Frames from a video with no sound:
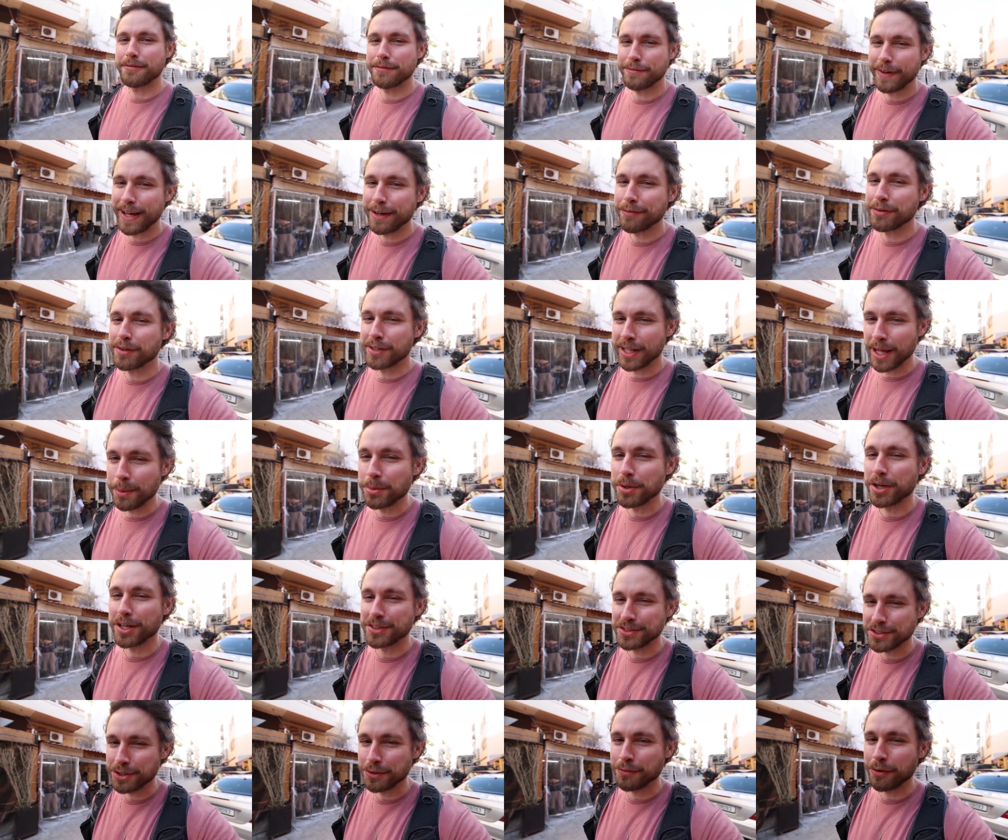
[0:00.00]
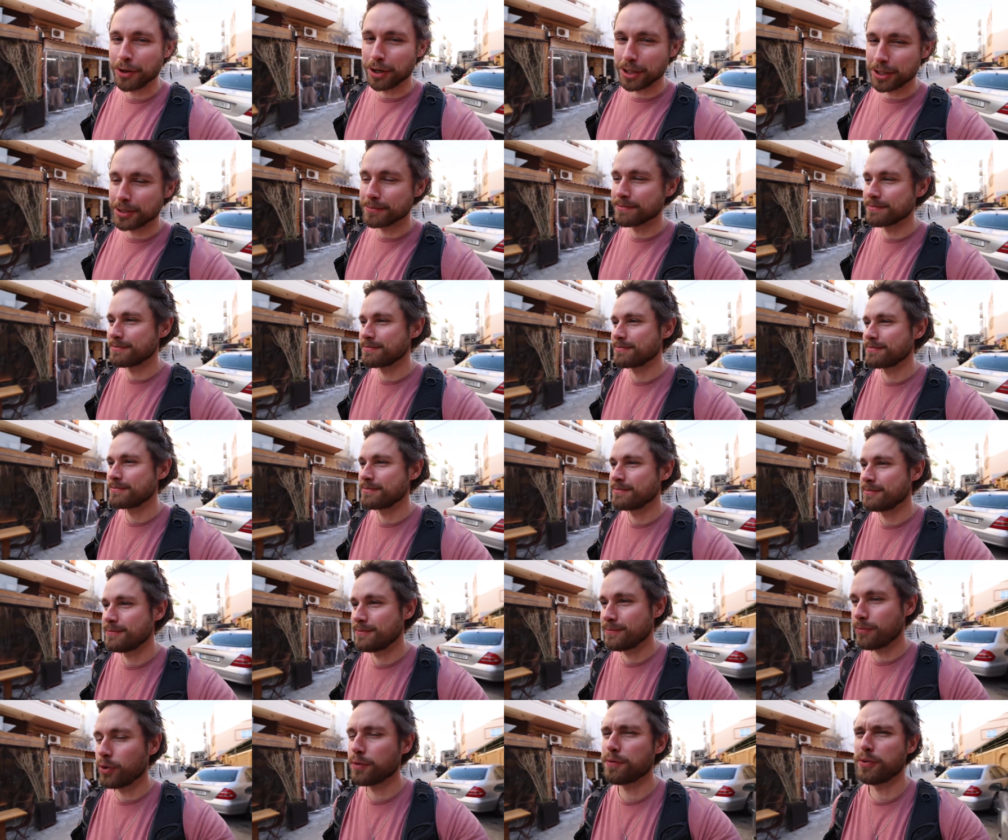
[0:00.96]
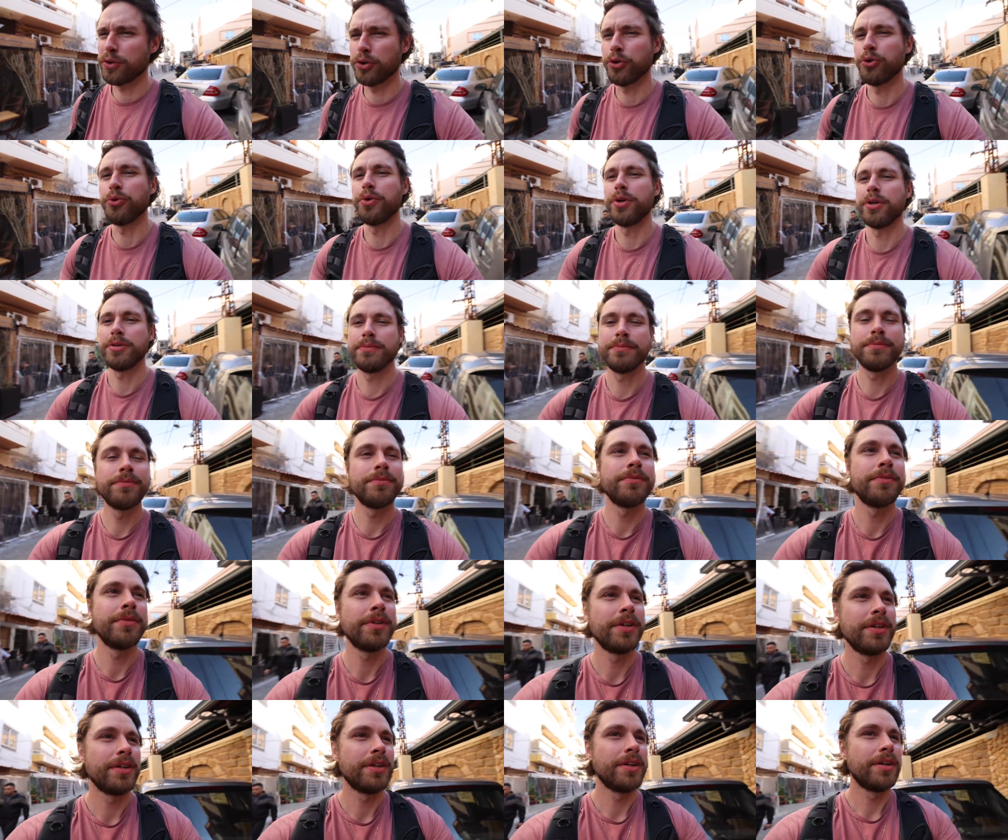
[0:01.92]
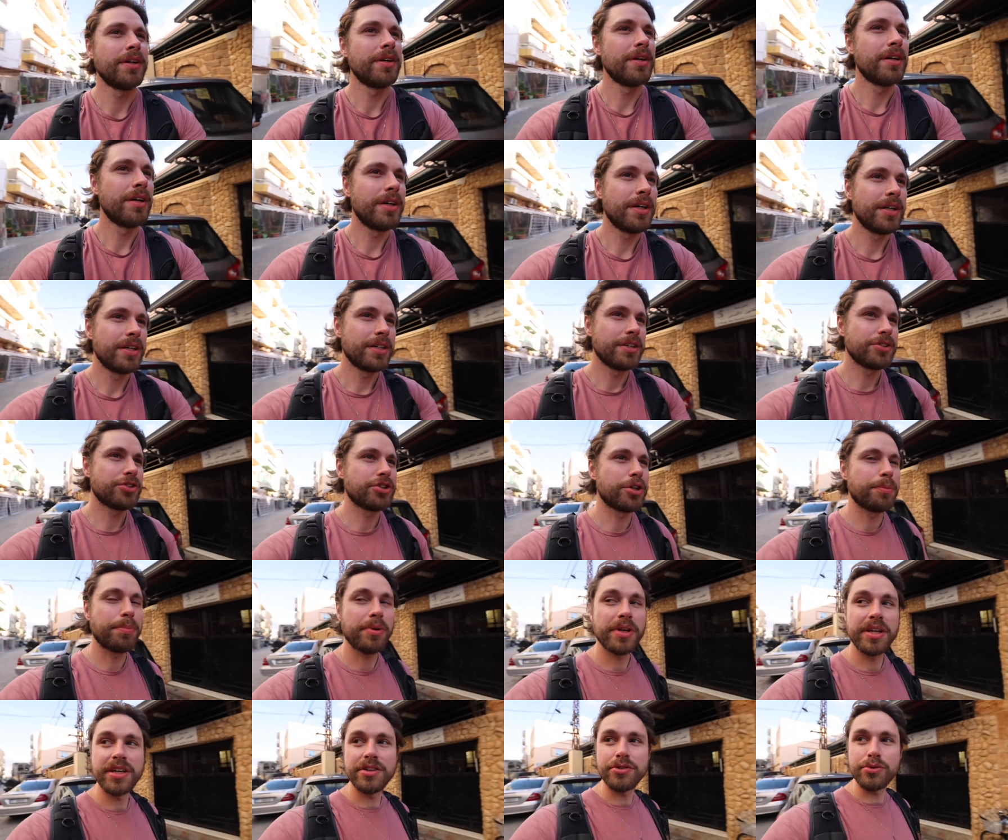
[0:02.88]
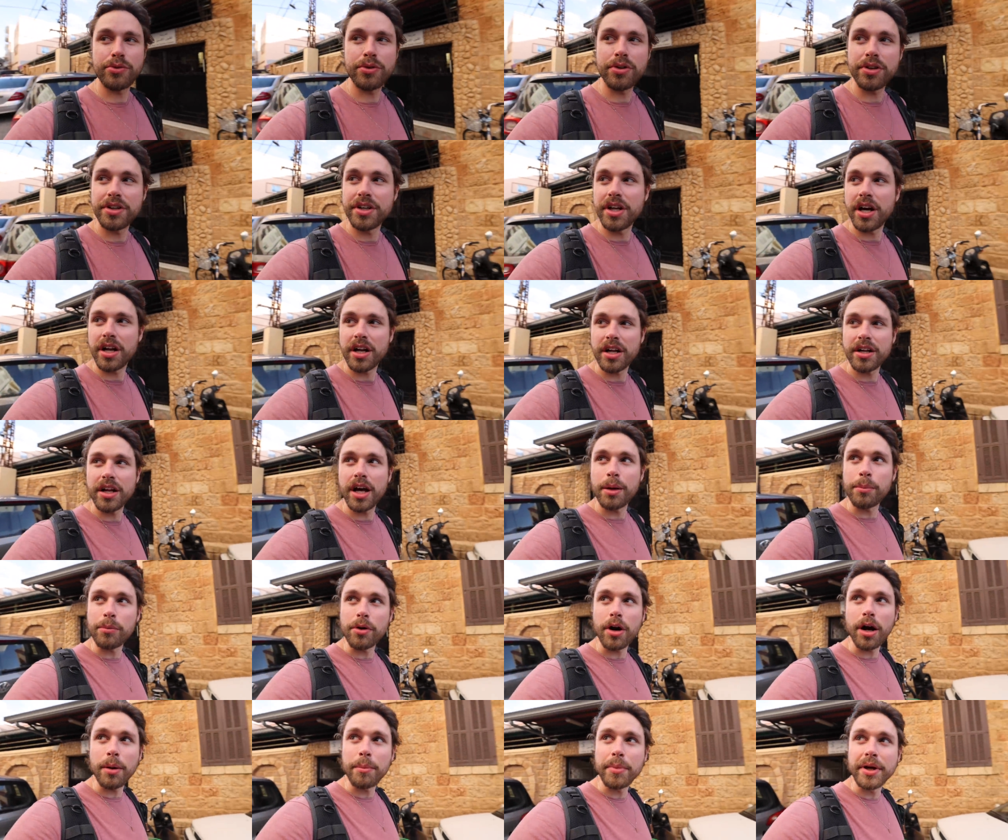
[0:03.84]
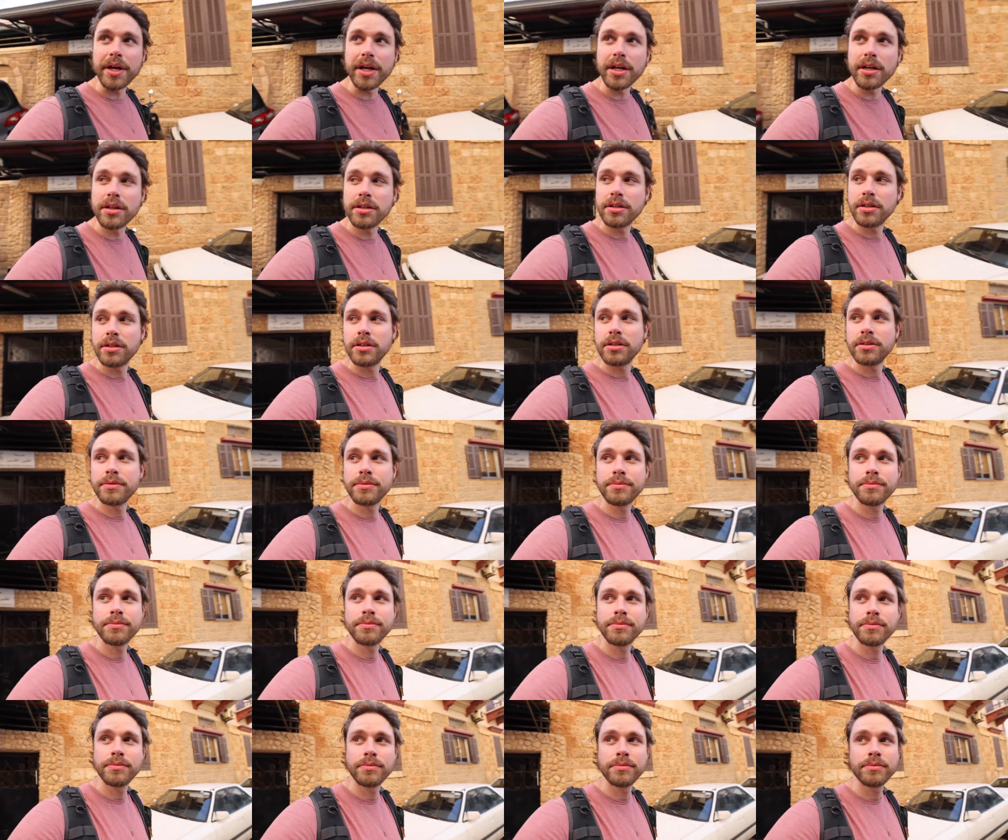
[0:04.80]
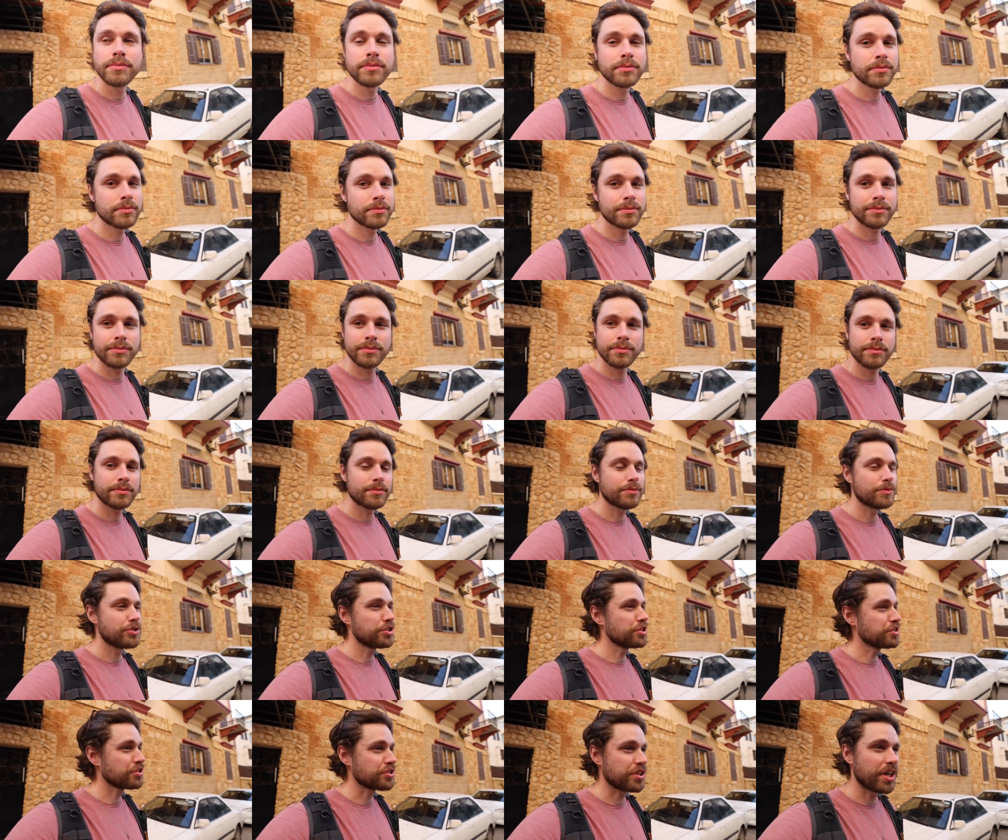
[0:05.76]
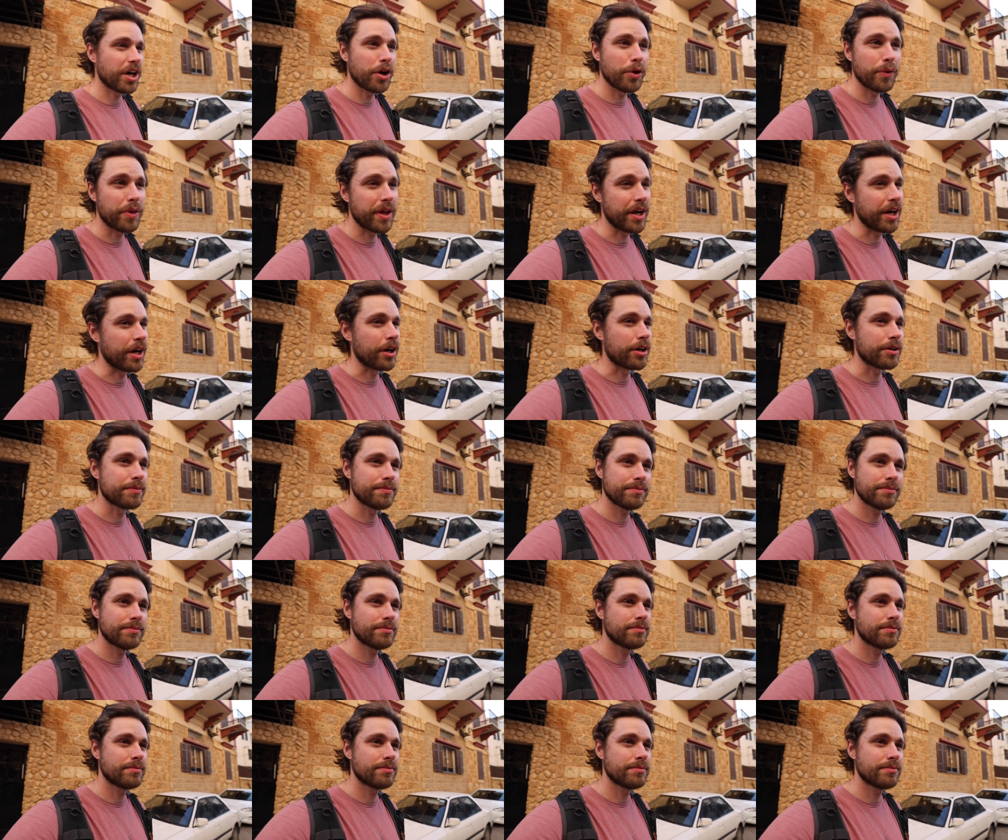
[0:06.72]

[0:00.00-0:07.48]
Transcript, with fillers: Favorite Lebanon so far. For food. Tripoli's really done a number on me. Just go there.